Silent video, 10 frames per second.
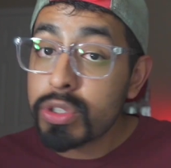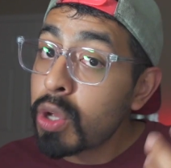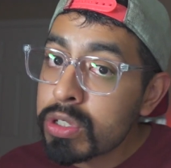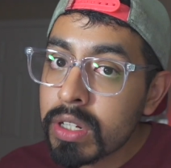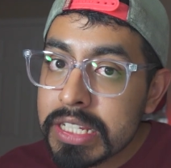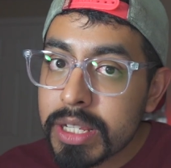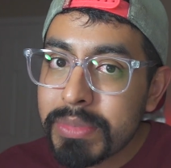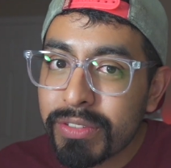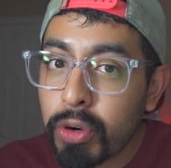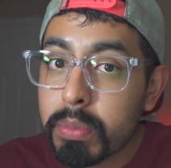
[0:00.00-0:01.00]
Socialism
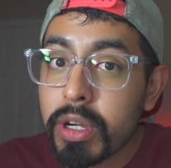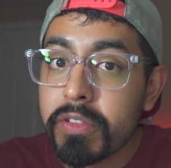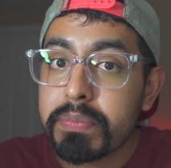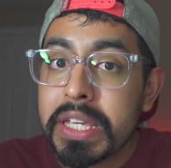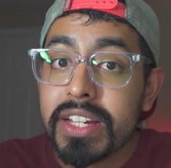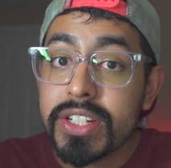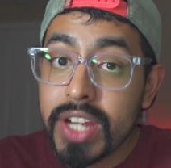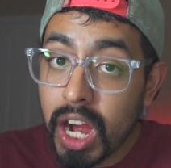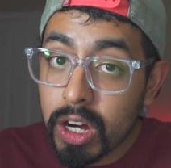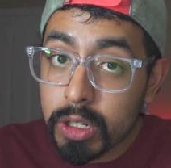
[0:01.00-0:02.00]
in the form of being
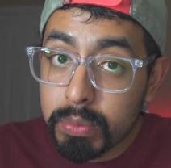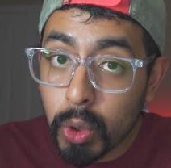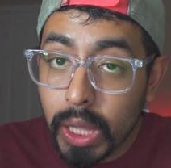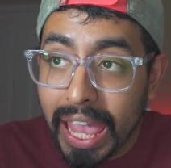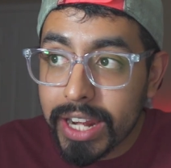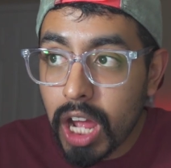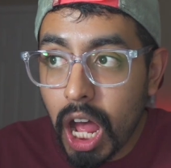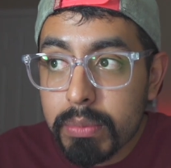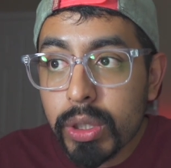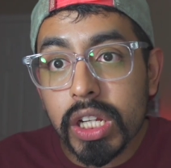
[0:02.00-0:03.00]
charitable and
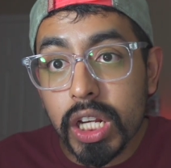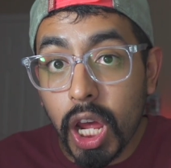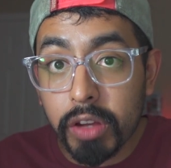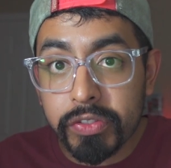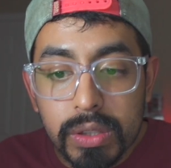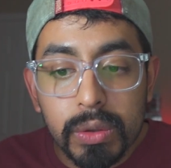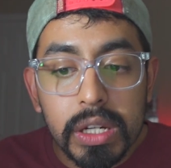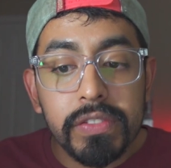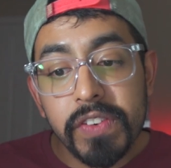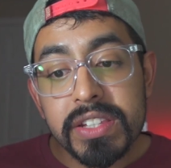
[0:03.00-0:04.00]
humble enough to
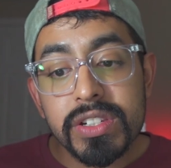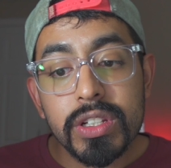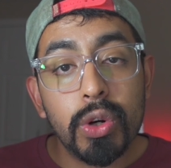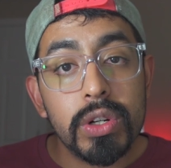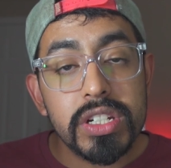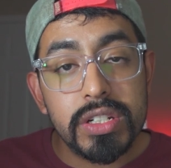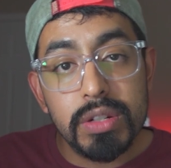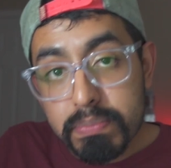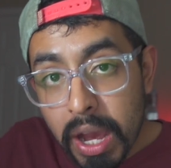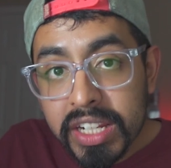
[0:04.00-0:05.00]
invest your
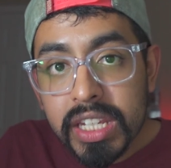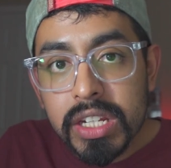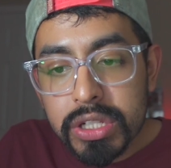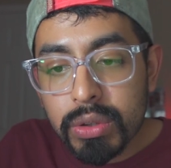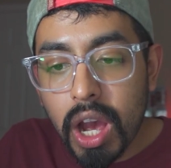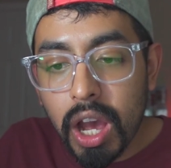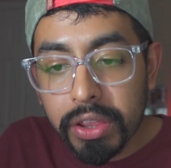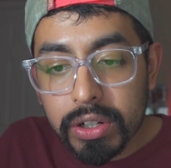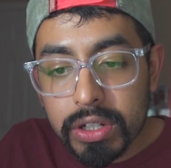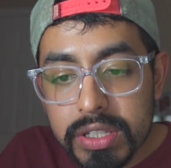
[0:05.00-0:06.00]
money into
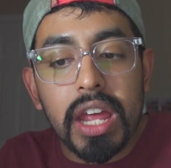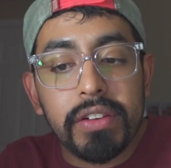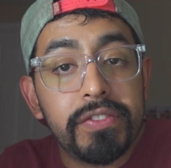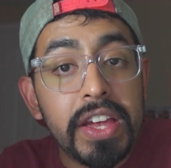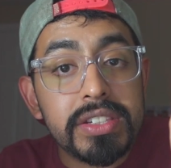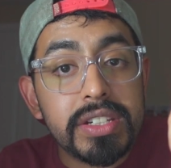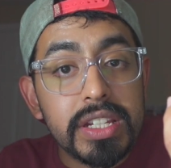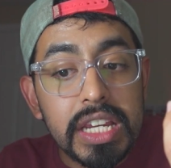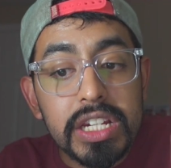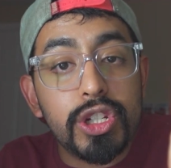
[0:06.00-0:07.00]
others and invest
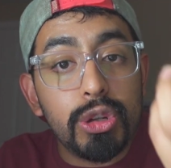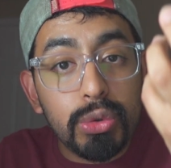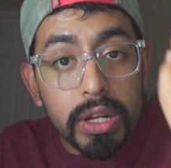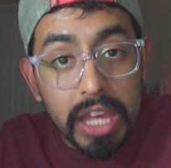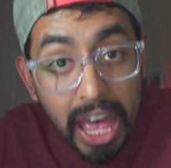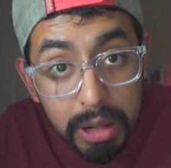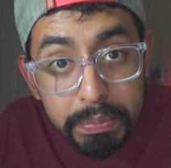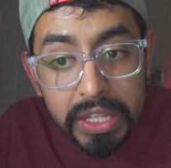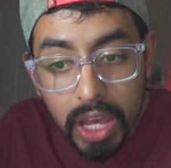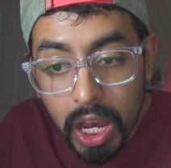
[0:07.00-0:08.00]
into
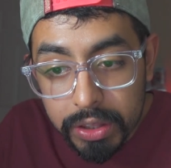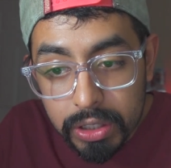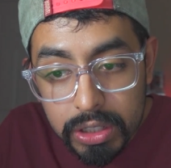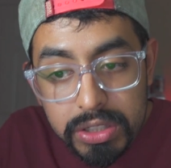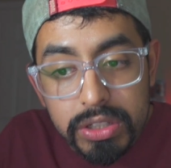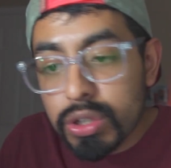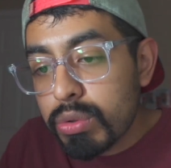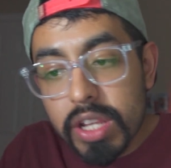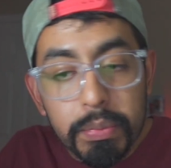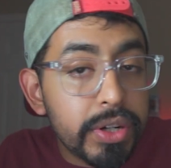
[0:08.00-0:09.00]
helping others, two
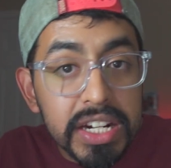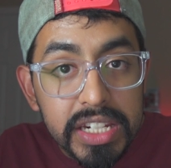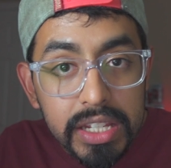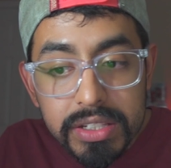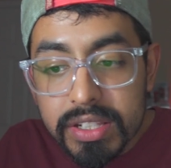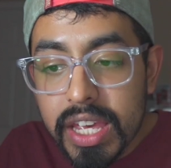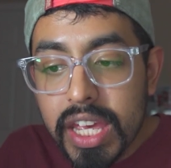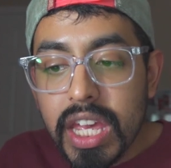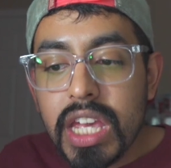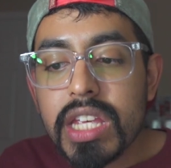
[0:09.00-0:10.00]
separate ideas,
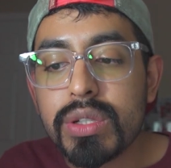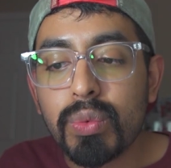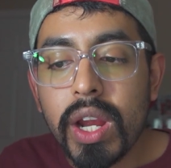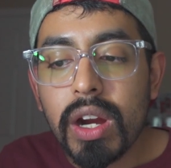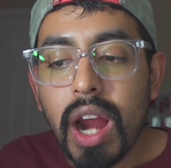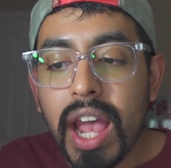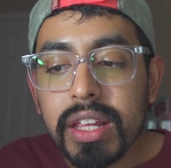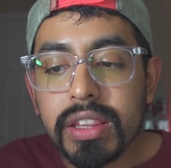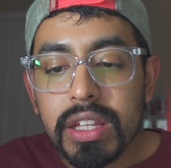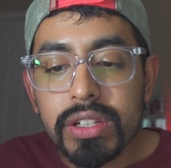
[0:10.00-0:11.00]
is where I
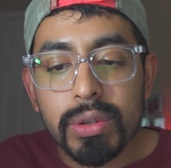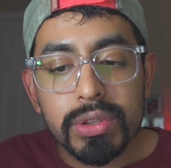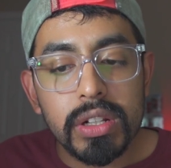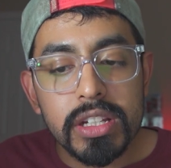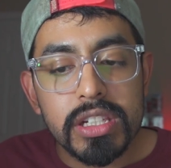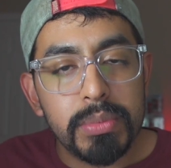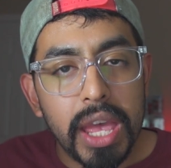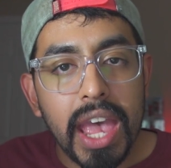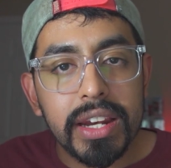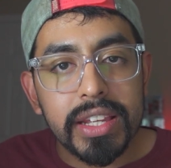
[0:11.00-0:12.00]
think socialism
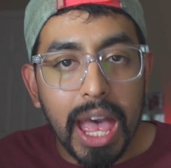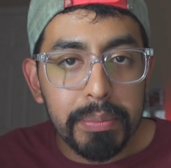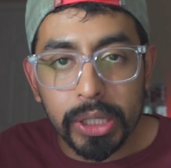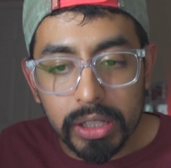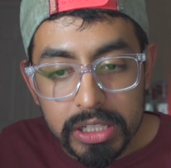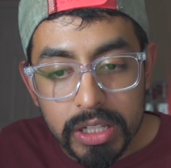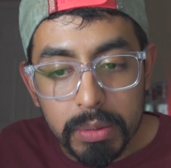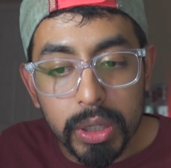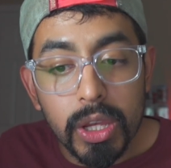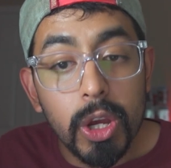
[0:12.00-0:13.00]
and
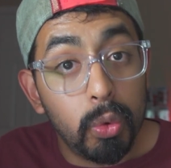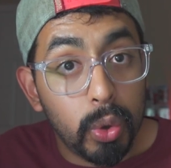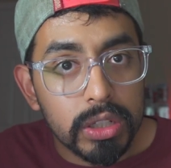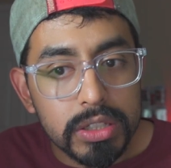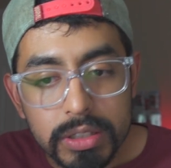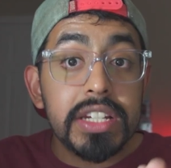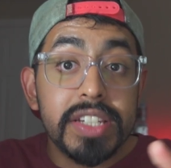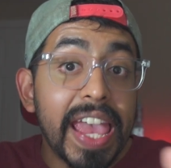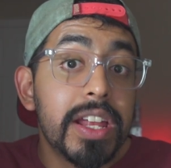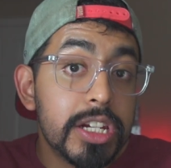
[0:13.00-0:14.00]
capitalism works in
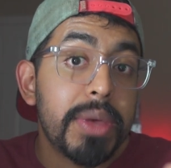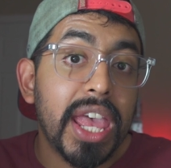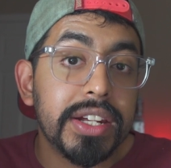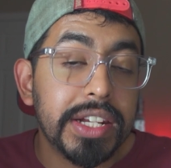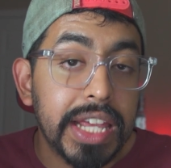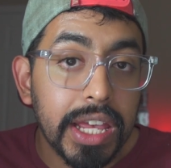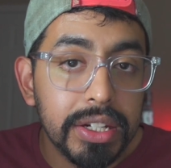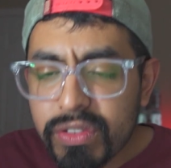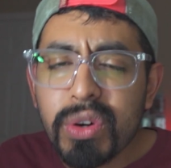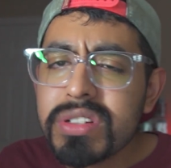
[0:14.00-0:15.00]
tandem, hand in hand.
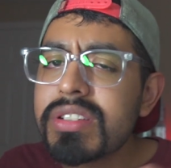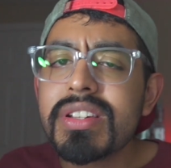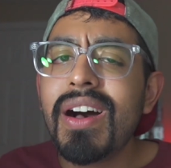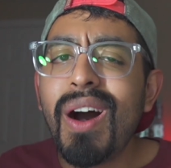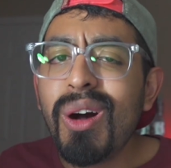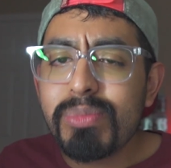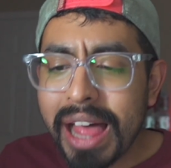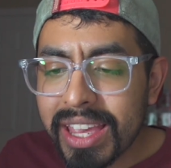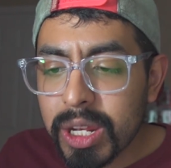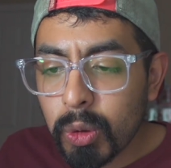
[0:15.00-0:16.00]
Of course, it's not all
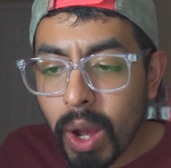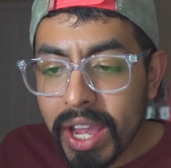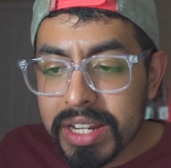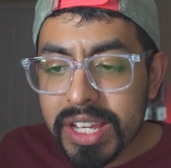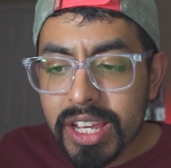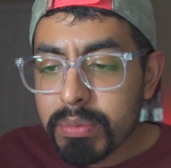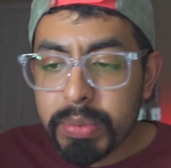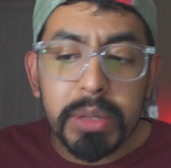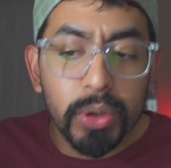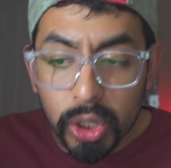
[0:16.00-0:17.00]
black and white.
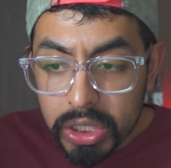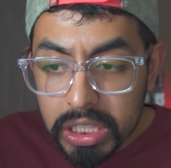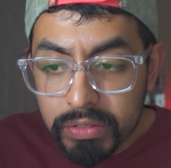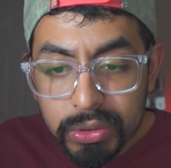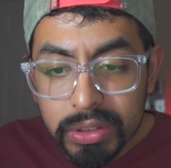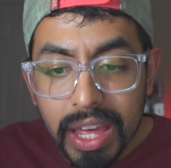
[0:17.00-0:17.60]
People are evil.